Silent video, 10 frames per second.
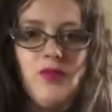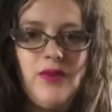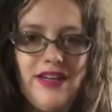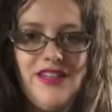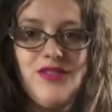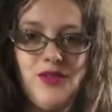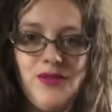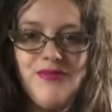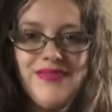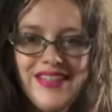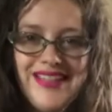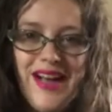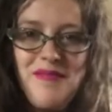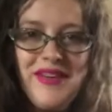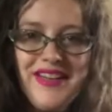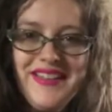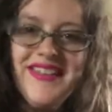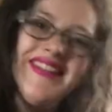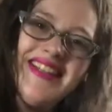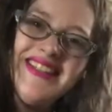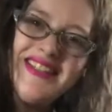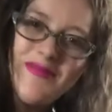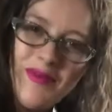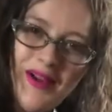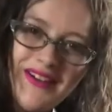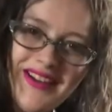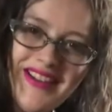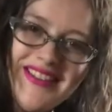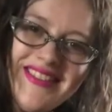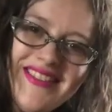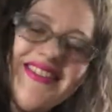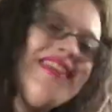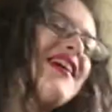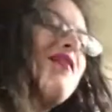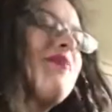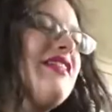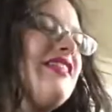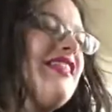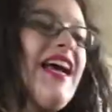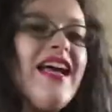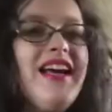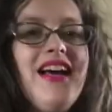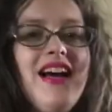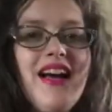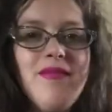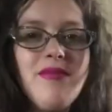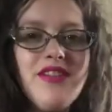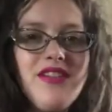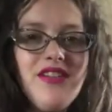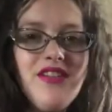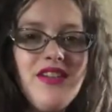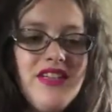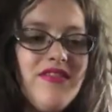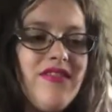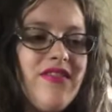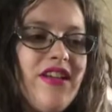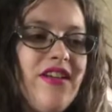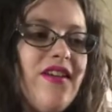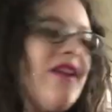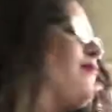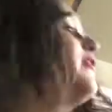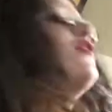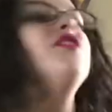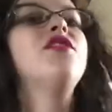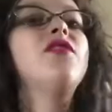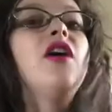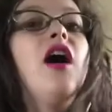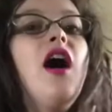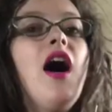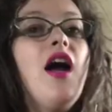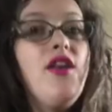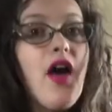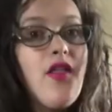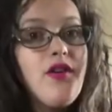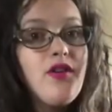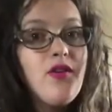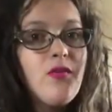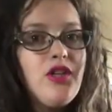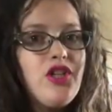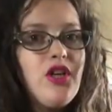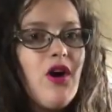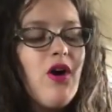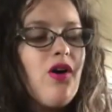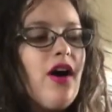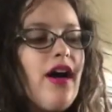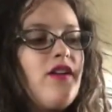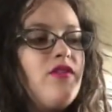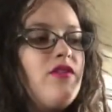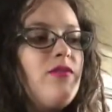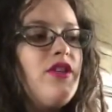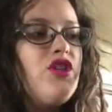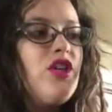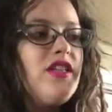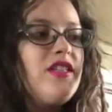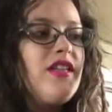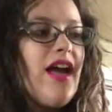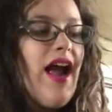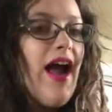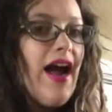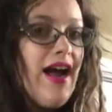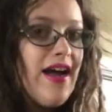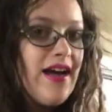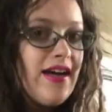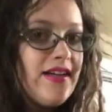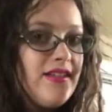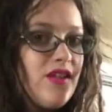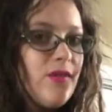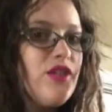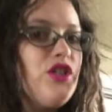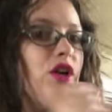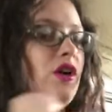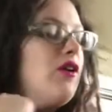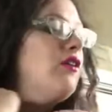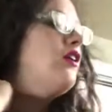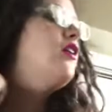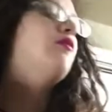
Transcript: ready soon. It's happening. It's in progress. But today, I bring to you a different video. I bring to you another witchy haul. I know that we just had a witchy haul,